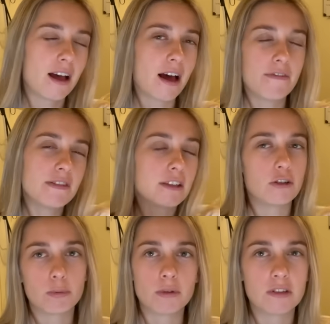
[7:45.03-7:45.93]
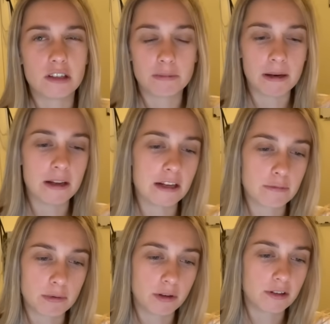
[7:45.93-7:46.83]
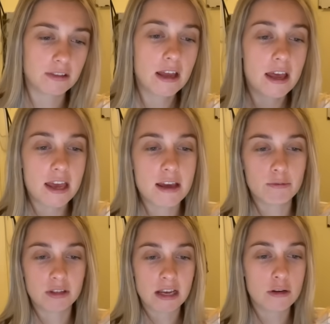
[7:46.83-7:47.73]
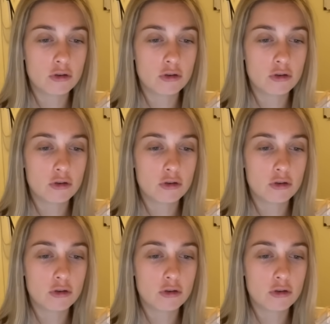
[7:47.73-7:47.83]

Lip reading: I think they just want 6 billion, let's be honest. It was said,